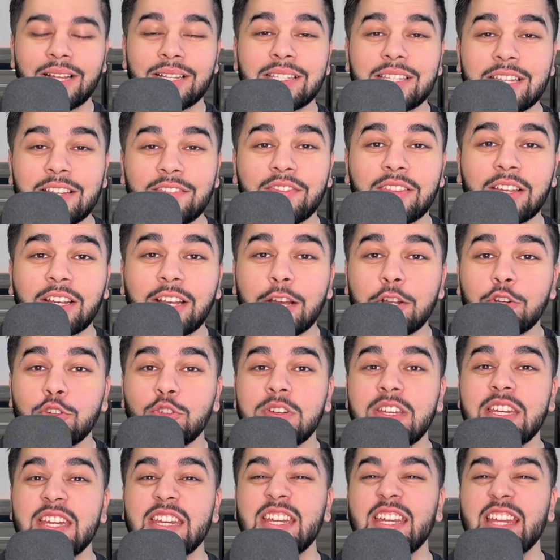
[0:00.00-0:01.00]
if the
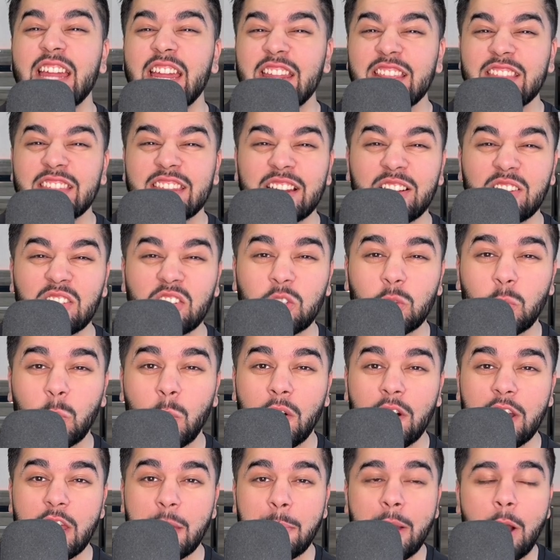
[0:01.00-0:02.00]
country needed anything else to
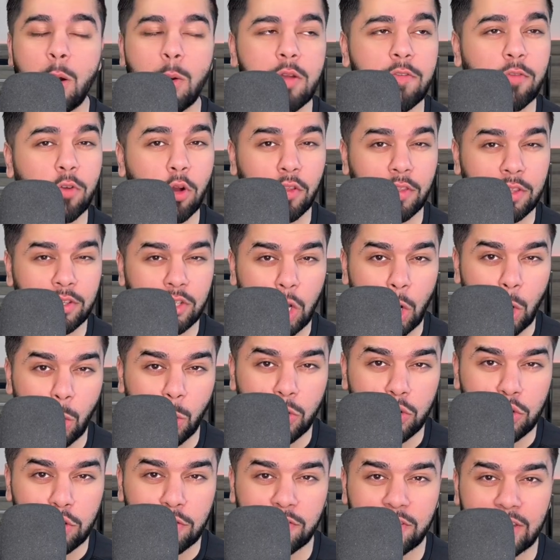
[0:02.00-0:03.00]
worry about, we've got this
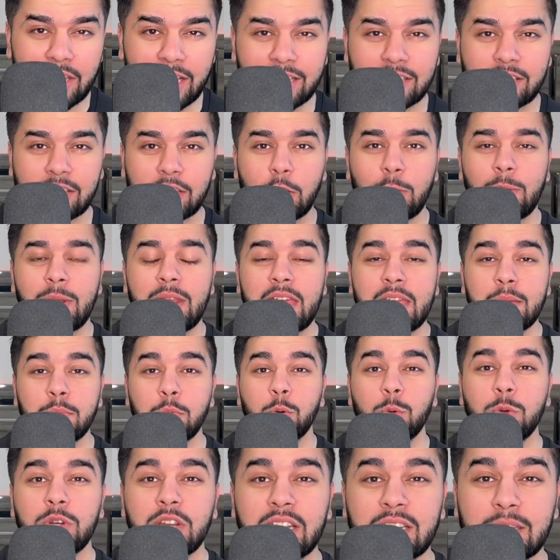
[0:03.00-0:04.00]
whole new fiasco
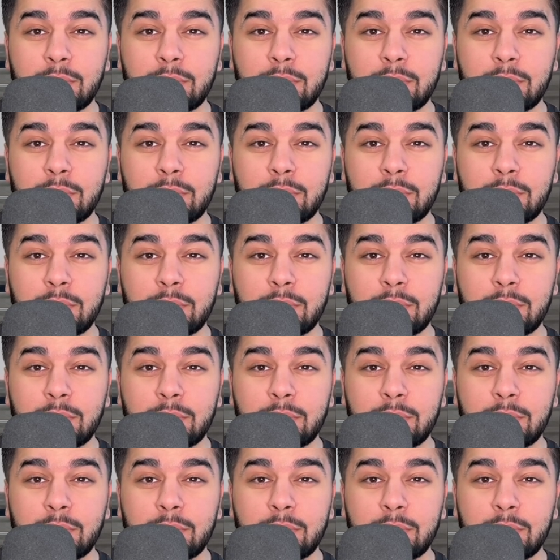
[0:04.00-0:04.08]
labelled as